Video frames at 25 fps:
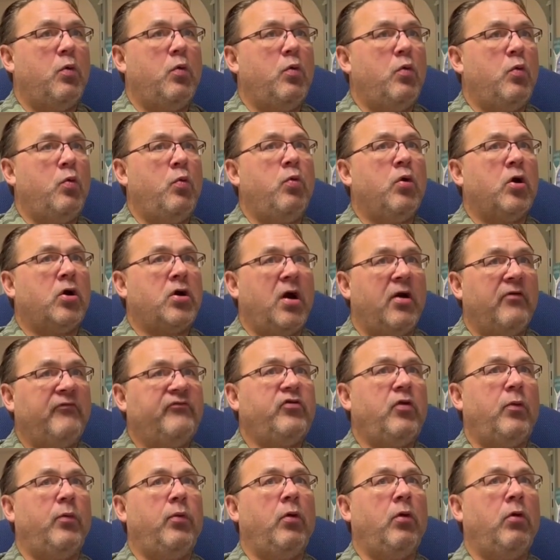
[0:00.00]
We're
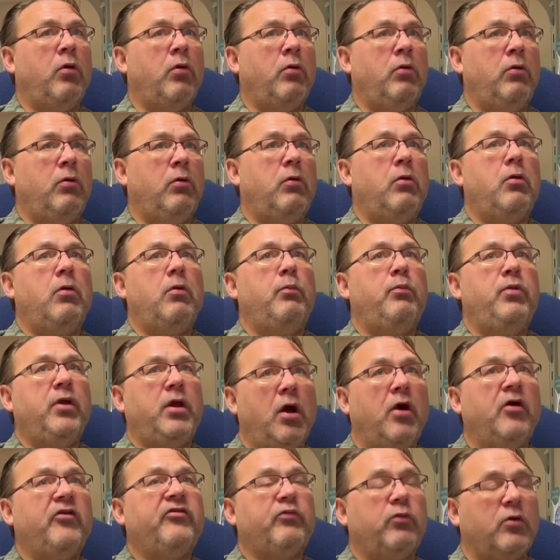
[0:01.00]
comfortable
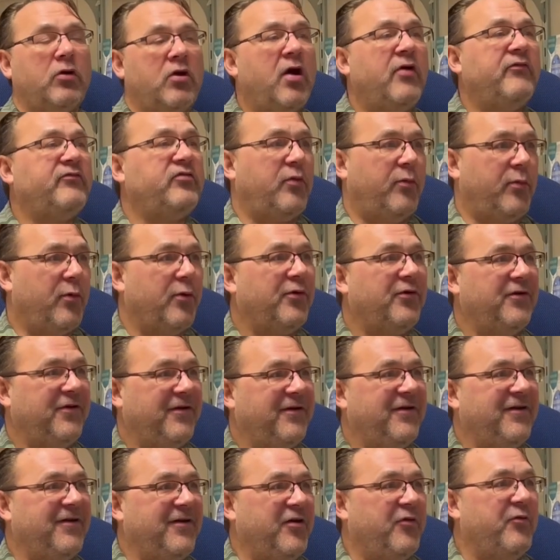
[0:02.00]
because we're comfortable.
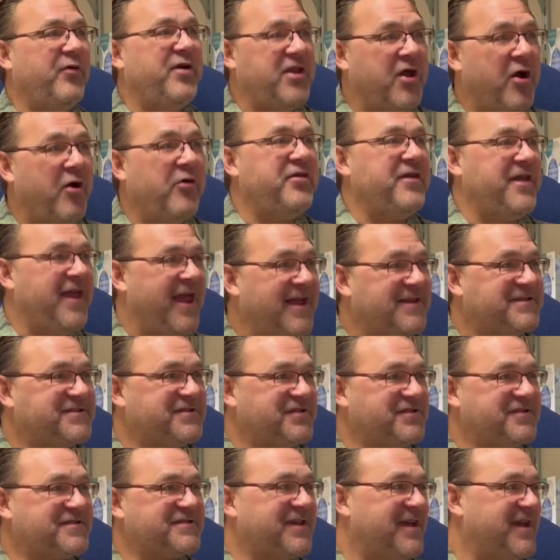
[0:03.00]
We know the
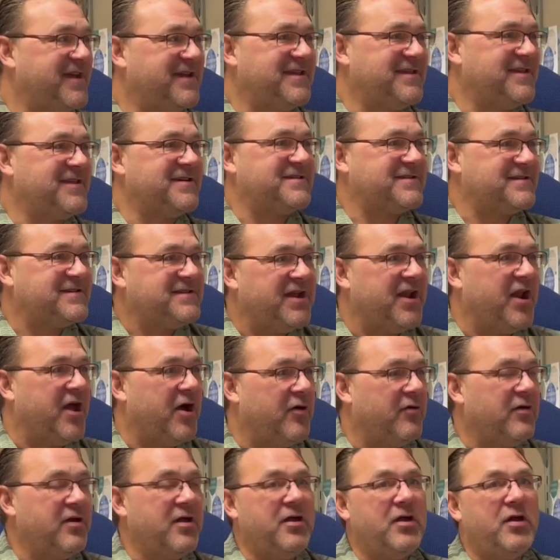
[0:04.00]
answers. Like this,
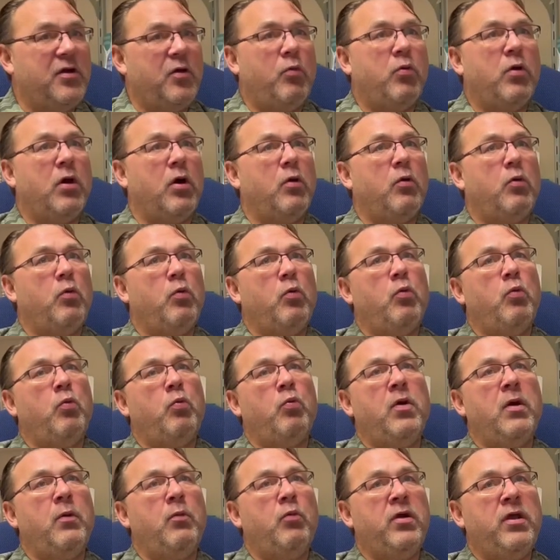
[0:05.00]
Well,
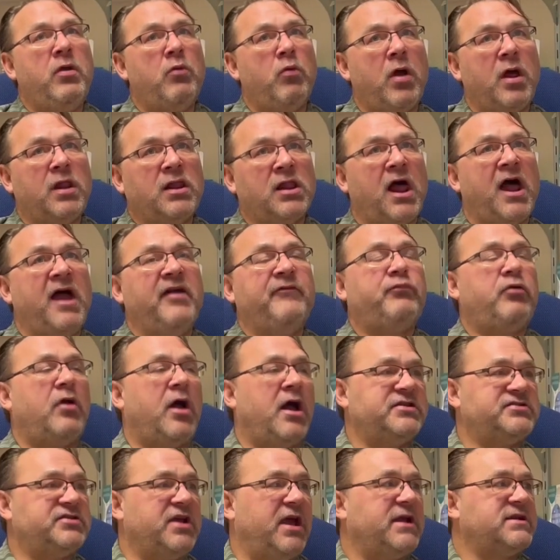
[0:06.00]
when we run live
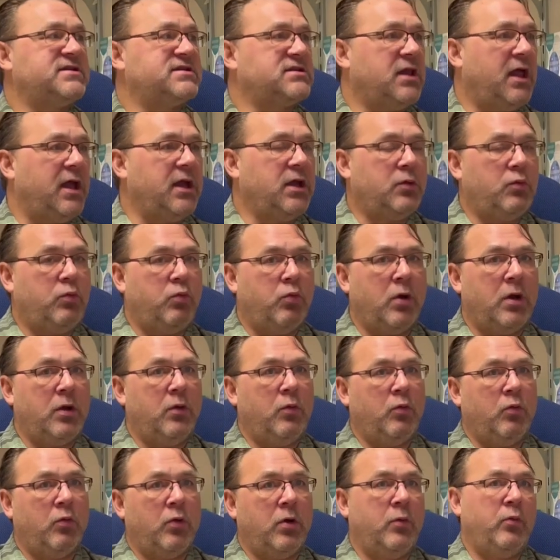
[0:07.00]
projects like what
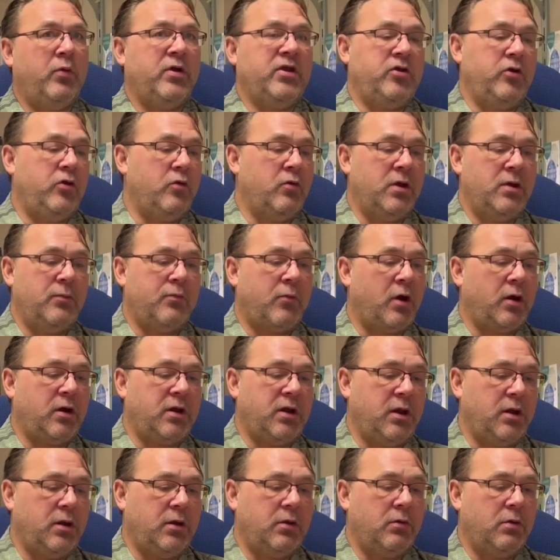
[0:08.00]
we do in
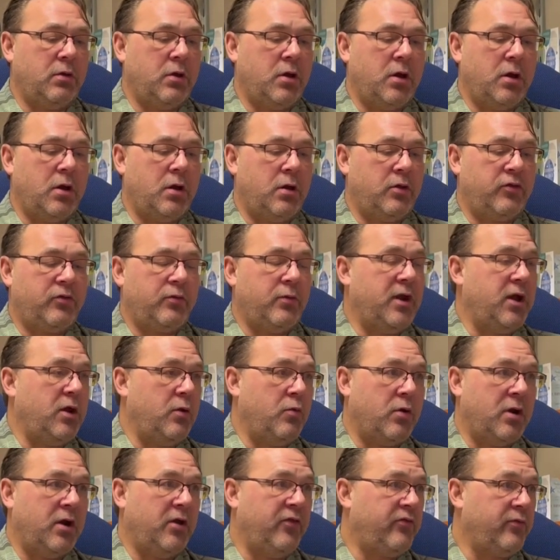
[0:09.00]
Marketing
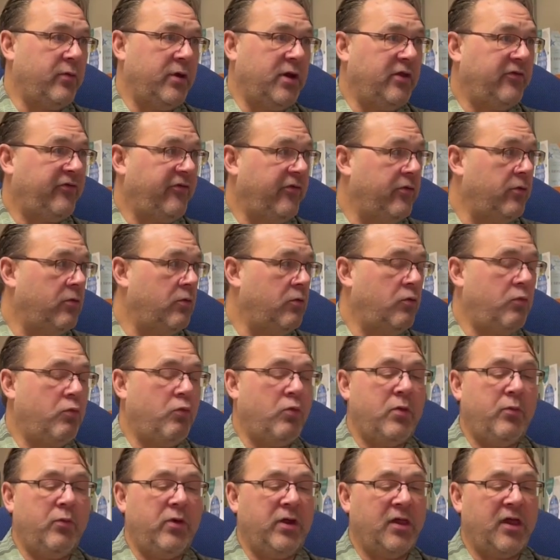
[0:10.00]
381 and 382,
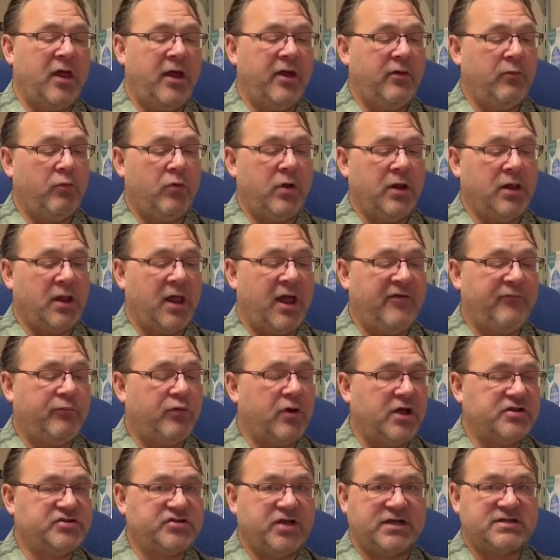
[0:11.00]
when we run live
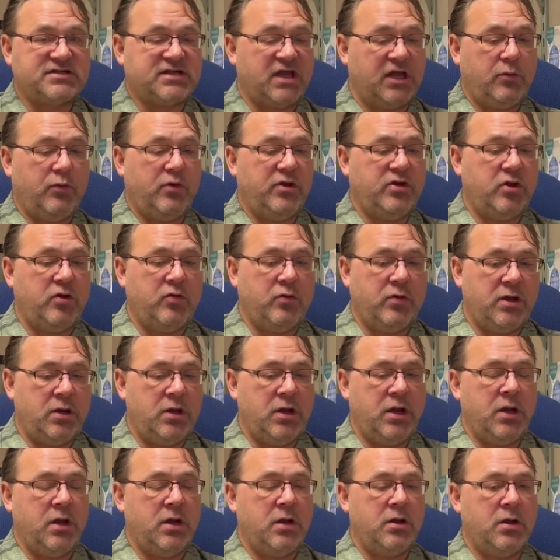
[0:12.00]
projects like we do in
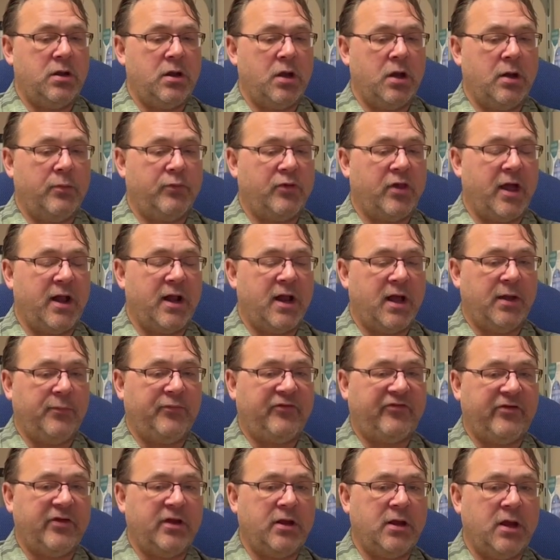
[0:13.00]
Applied
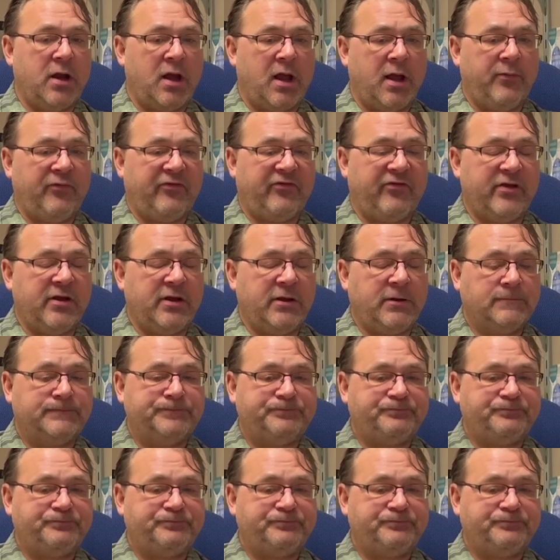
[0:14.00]
IMC and IMC,